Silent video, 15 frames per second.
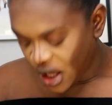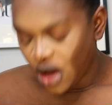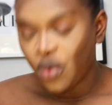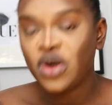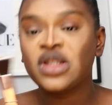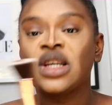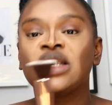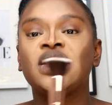He
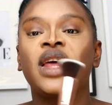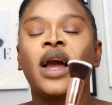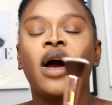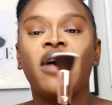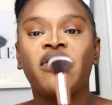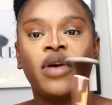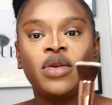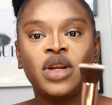wants us to take
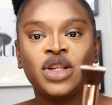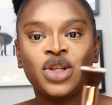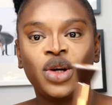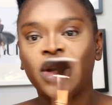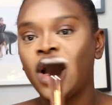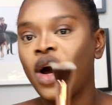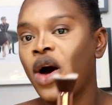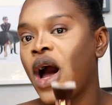our
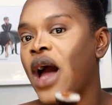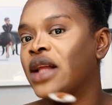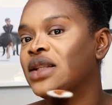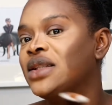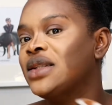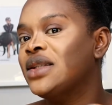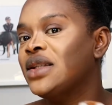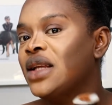foundation now
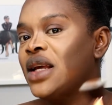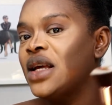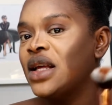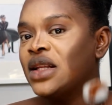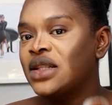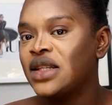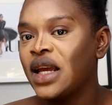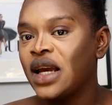and
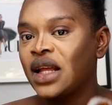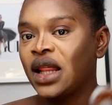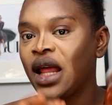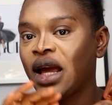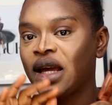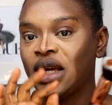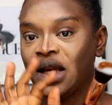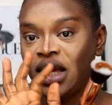take
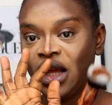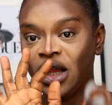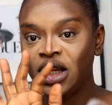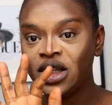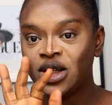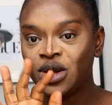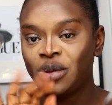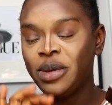like a
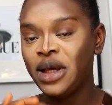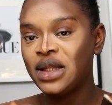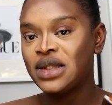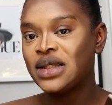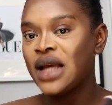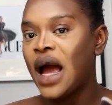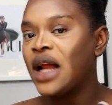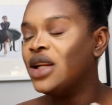little
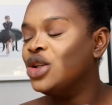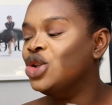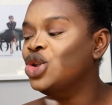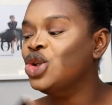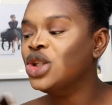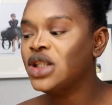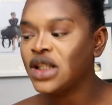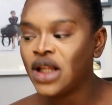bit and
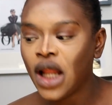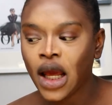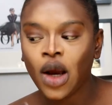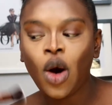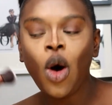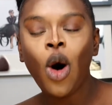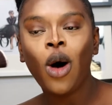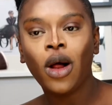use it like
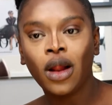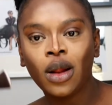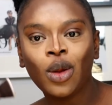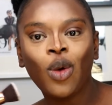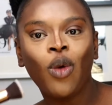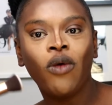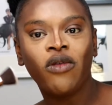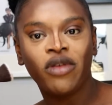
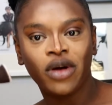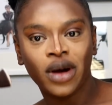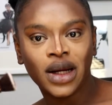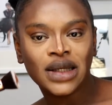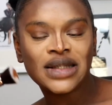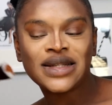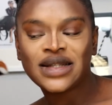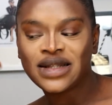all
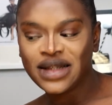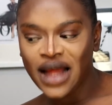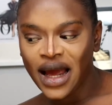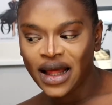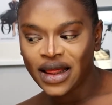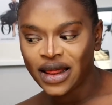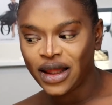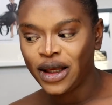over
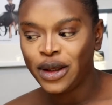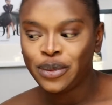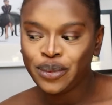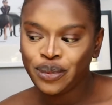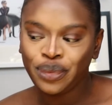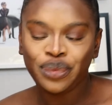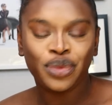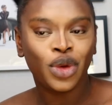slightly.
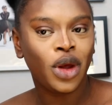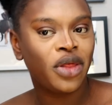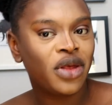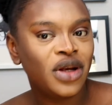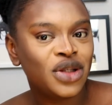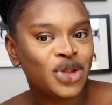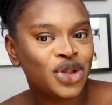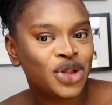
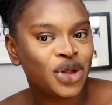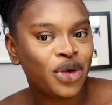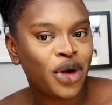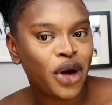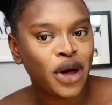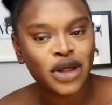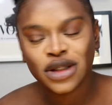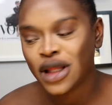Nothing too
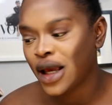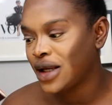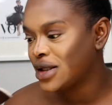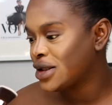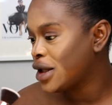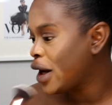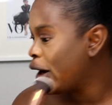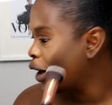serious, like you
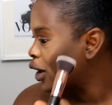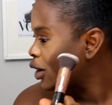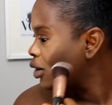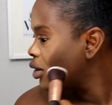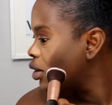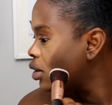said.